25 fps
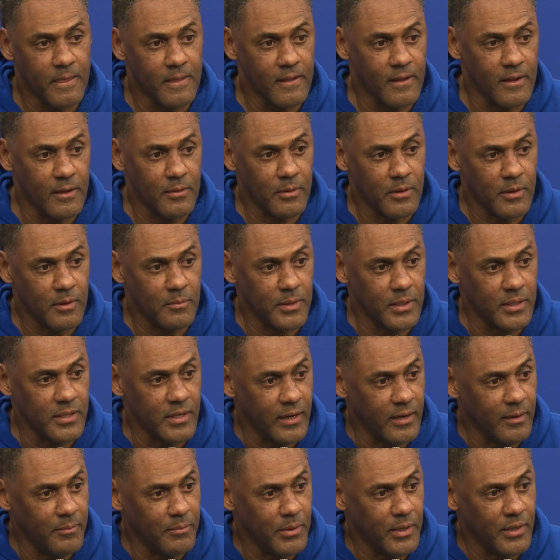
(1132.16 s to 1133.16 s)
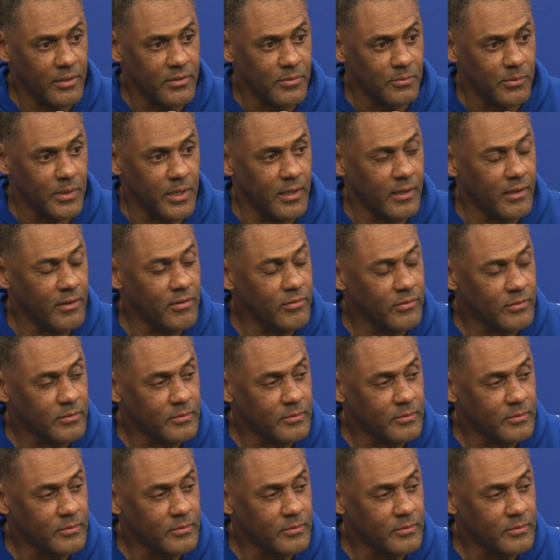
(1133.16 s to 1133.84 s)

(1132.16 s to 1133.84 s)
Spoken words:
I'm gonna take a big swing.